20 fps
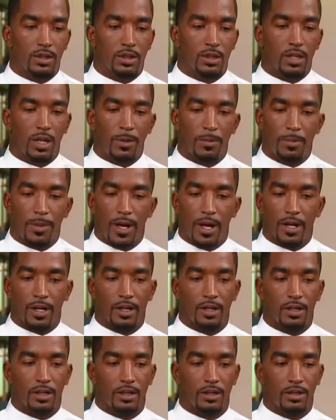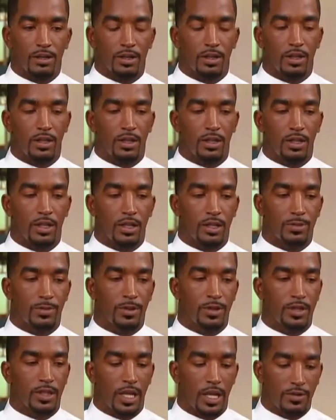come back, and,
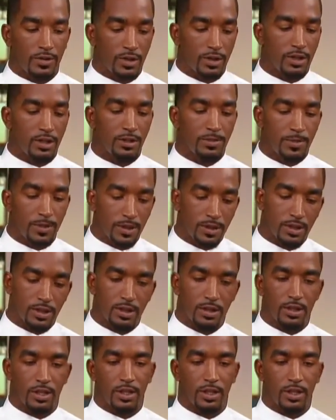especially after suspension,